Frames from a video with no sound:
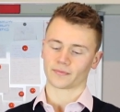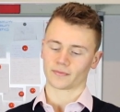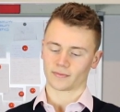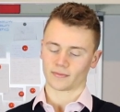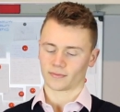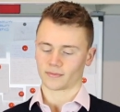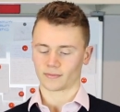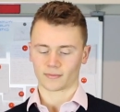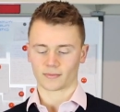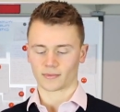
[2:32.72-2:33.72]

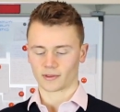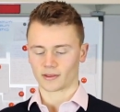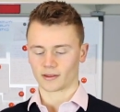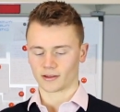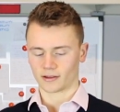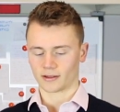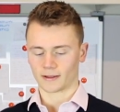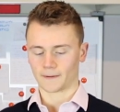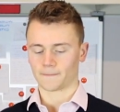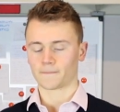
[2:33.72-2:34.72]

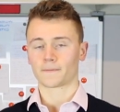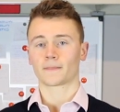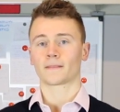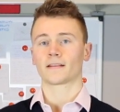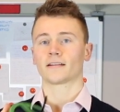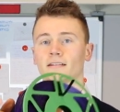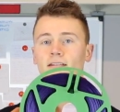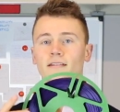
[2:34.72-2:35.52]
(no one is talking)